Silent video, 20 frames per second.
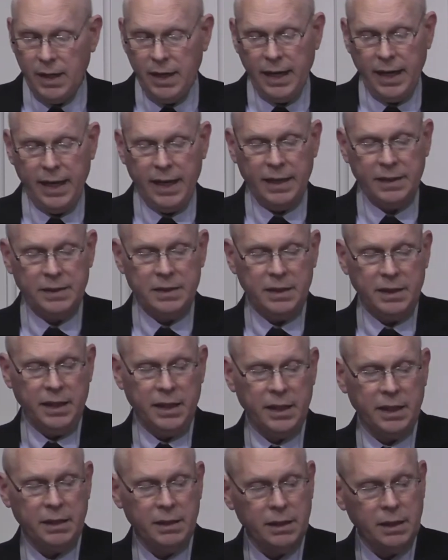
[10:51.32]
and
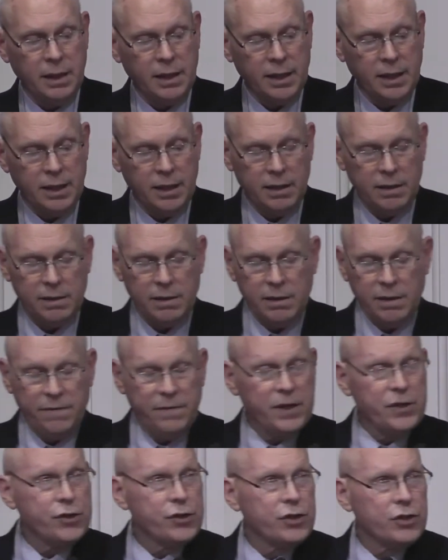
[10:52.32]
in uh,
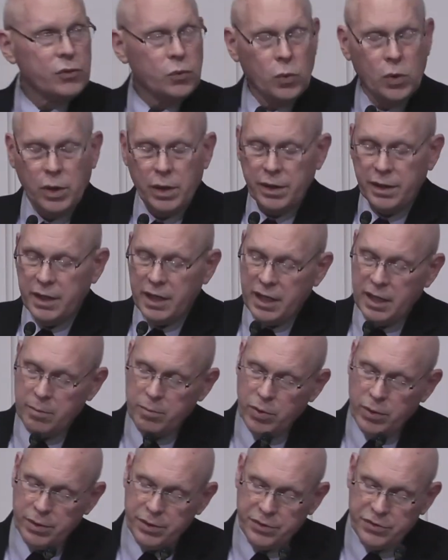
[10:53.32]
Ephesians 1 and
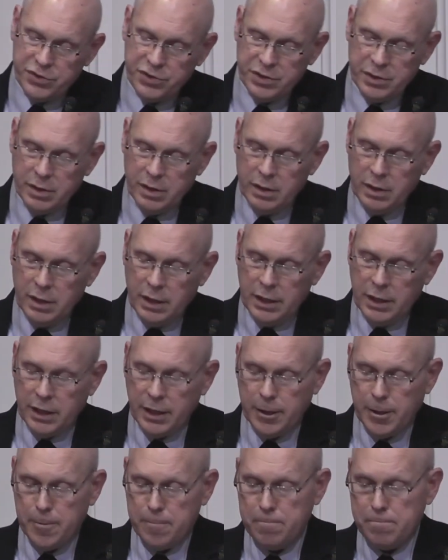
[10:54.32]
Hebrews
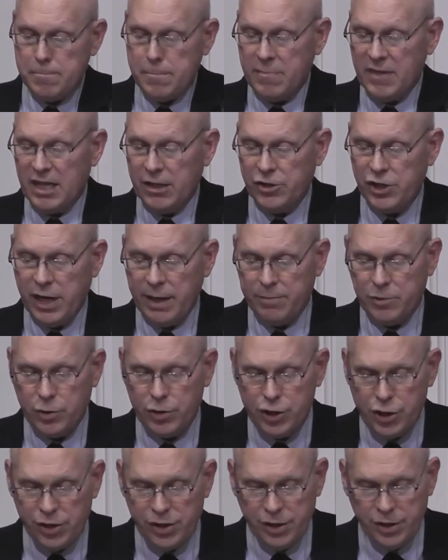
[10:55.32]
um, chapter
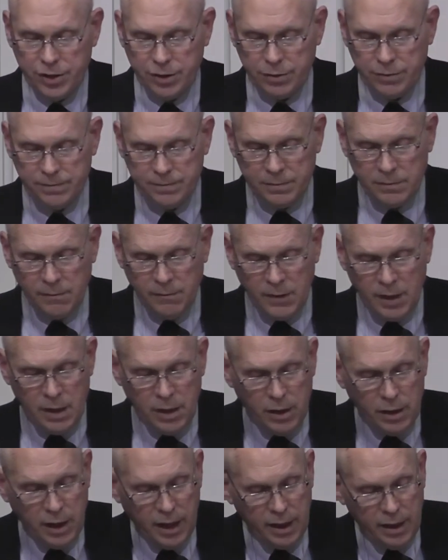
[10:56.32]
2.
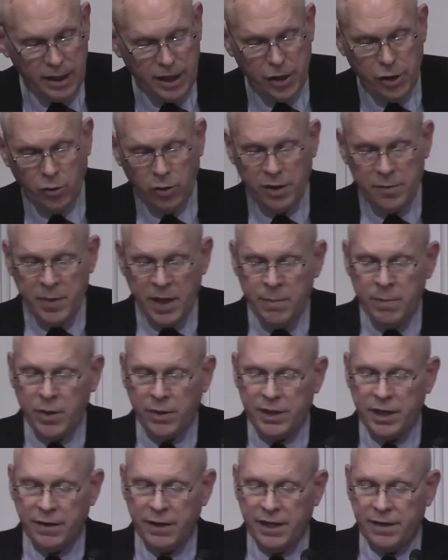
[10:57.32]
And you'll
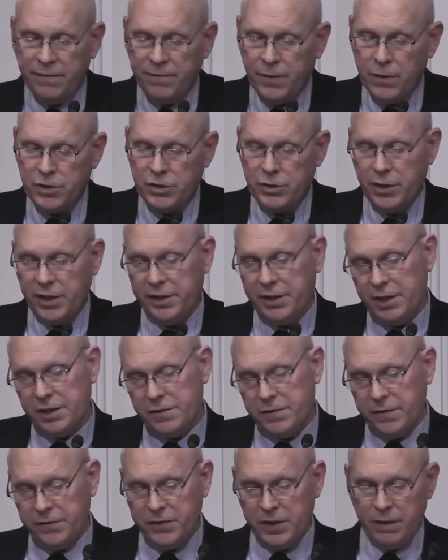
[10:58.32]
remember that in 1 Corinthians
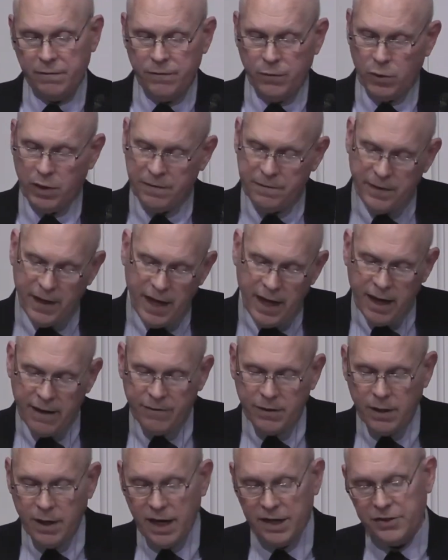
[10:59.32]
15 45,
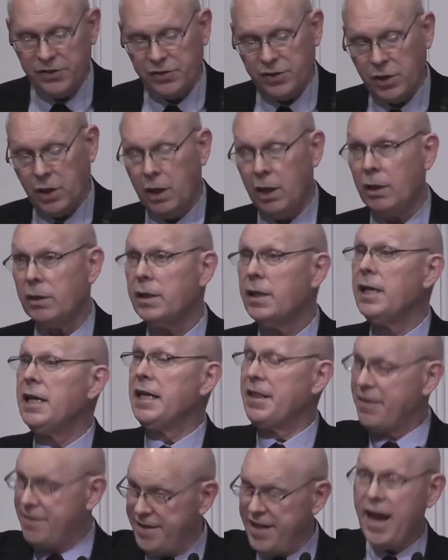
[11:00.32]
Christ is called
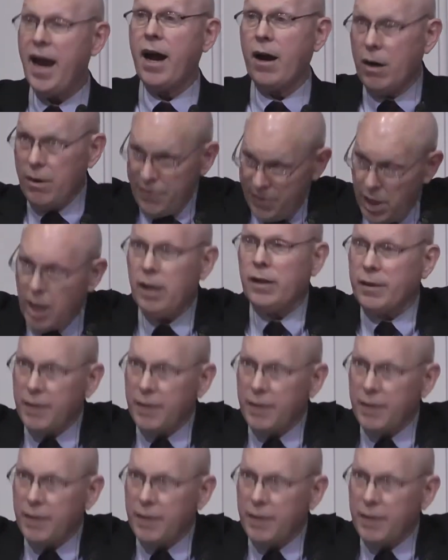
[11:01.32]
there the